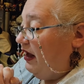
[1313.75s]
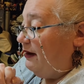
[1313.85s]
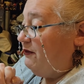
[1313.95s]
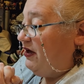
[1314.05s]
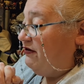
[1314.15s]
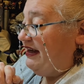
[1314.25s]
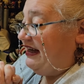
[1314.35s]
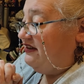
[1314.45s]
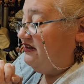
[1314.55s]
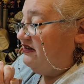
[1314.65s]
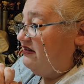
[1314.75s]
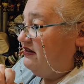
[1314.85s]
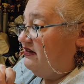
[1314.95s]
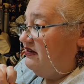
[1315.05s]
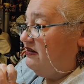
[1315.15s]
And we only had...
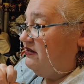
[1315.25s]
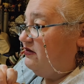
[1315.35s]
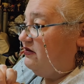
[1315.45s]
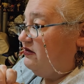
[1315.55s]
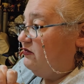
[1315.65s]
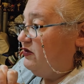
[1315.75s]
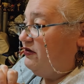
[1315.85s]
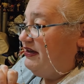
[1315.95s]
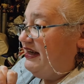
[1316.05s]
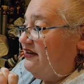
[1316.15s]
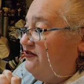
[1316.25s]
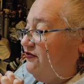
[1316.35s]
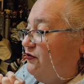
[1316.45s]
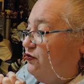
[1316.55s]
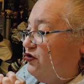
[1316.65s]
We only had
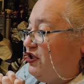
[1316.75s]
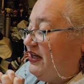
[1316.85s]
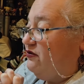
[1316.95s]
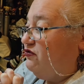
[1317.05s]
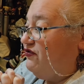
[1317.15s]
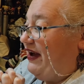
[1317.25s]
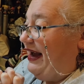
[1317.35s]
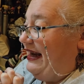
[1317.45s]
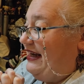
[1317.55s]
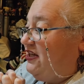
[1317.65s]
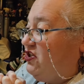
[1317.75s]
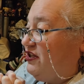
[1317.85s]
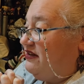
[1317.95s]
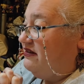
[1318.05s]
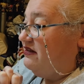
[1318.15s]
four channels for
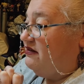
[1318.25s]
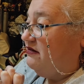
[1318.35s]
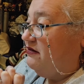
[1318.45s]
ages.